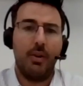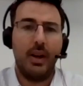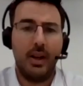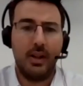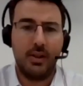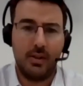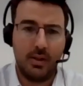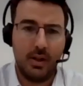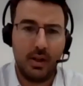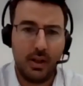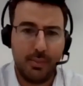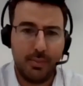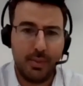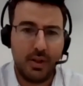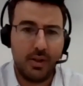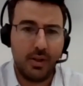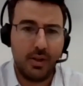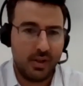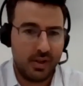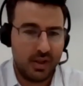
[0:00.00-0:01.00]
hands a little
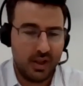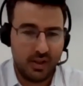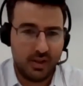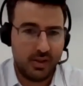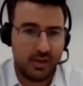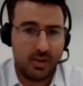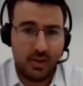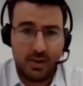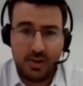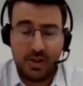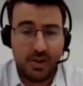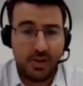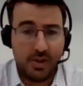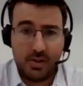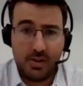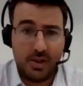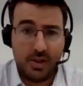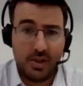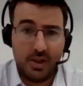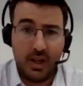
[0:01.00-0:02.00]
bit dirty at the start,
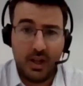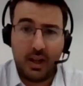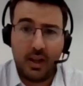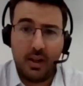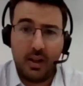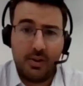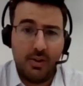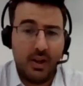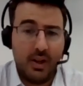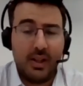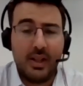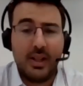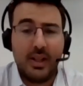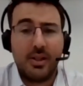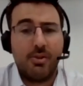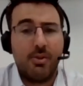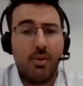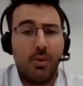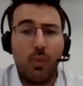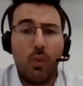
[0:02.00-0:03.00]
just dig into it. It
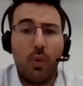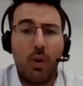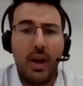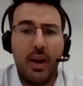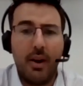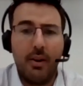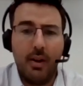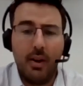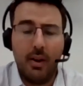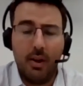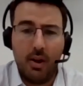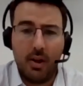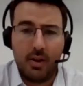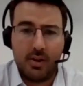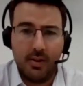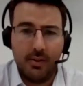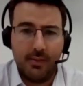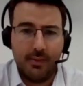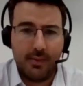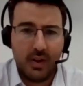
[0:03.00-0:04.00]
doesn't require a
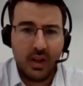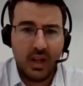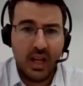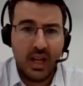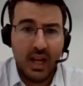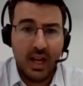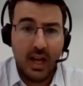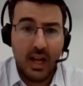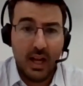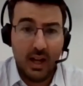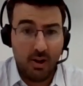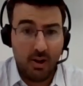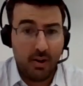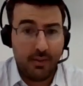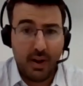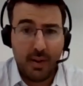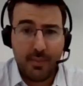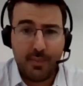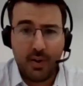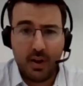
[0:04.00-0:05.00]
lot of
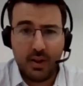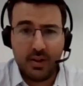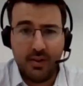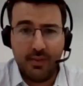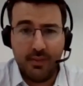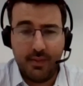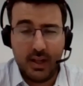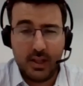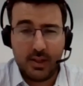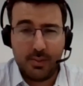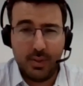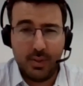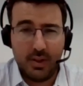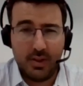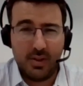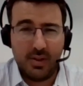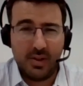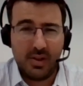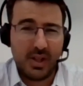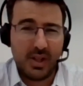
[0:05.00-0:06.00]
upfront
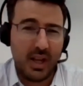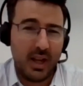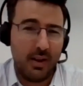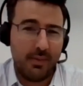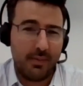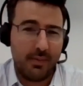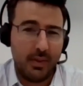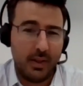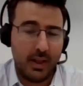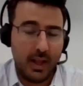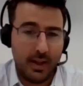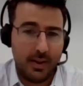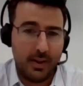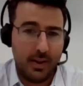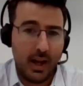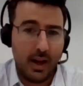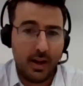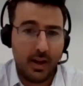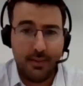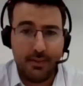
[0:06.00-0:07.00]
investment to see if
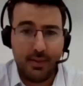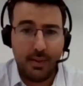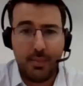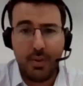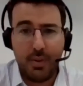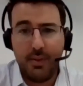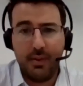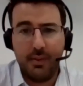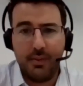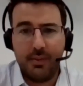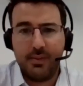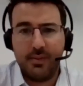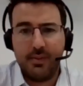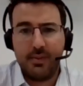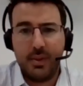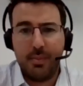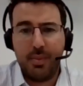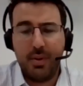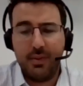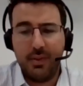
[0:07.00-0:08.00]

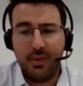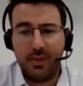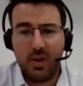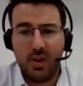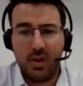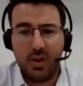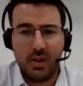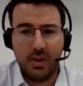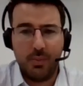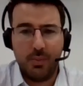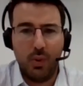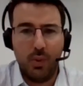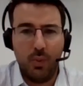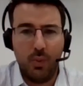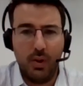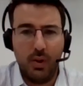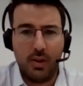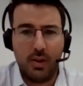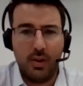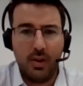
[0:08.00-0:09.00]
the proof of concept will
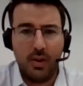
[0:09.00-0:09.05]
work.